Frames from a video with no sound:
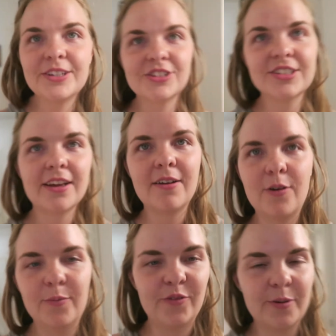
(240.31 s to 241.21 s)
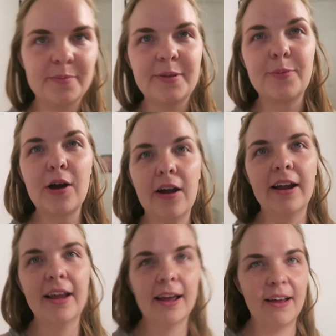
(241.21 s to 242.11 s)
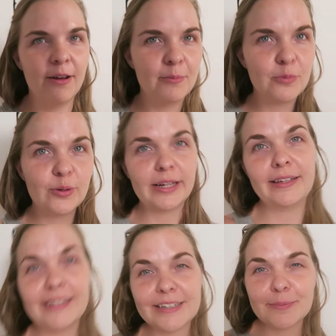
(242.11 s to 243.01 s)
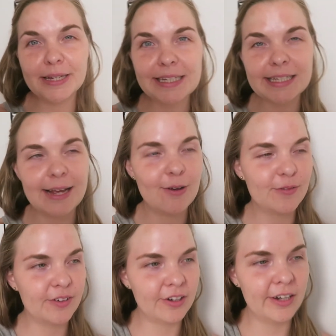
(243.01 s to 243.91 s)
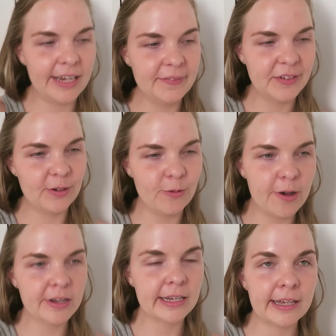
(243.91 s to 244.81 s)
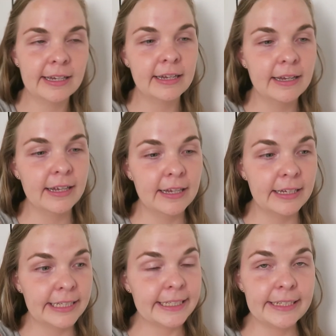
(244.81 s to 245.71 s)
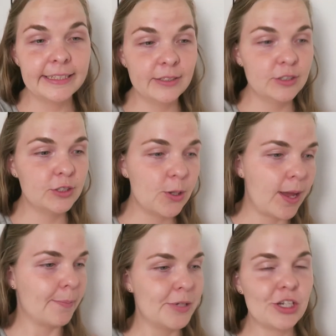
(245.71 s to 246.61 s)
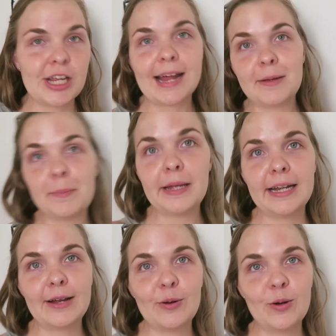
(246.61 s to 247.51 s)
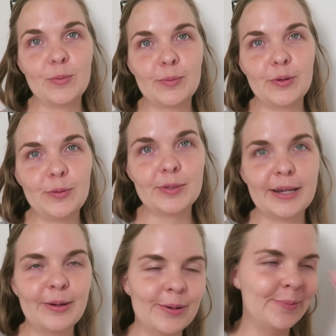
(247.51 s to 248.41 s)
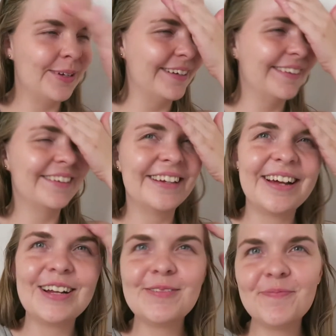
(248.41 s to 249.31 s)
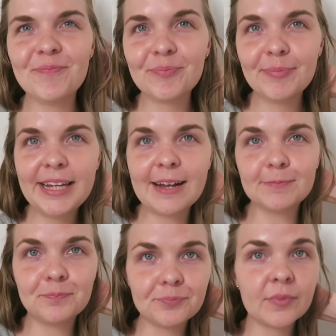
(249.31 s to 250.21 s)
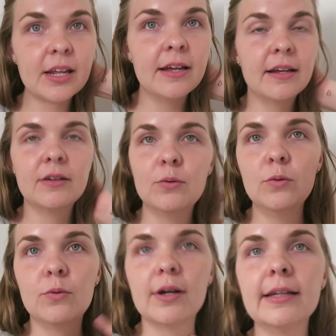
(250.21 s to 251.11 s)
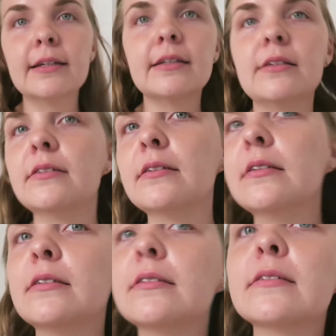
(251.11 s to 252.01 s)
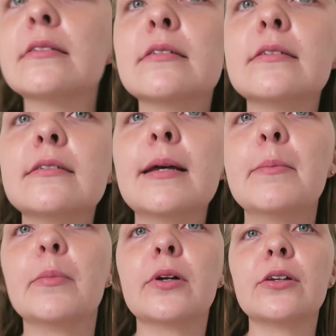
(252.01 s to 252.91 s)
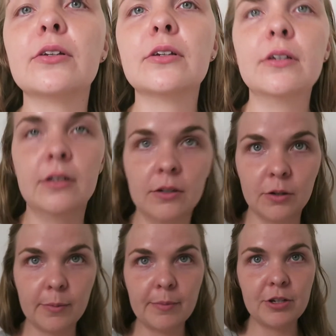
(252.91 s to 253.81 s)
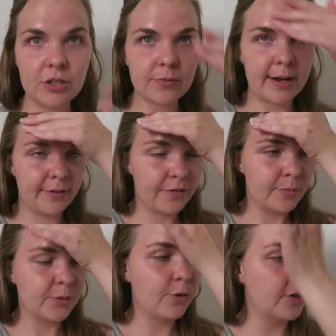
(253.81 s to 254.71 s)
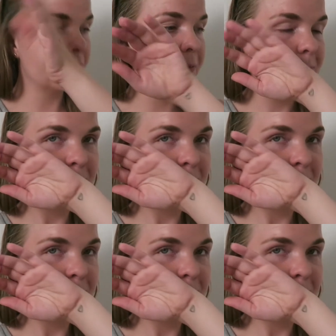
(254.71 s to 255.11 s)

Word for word: we just got home from the park. Um, quickly took Pixie out for her evening walk. So happy she hadn't peed at home or pooped at home. Um, but yeah, oh, I look a little sunburned, maybe just red from the walk,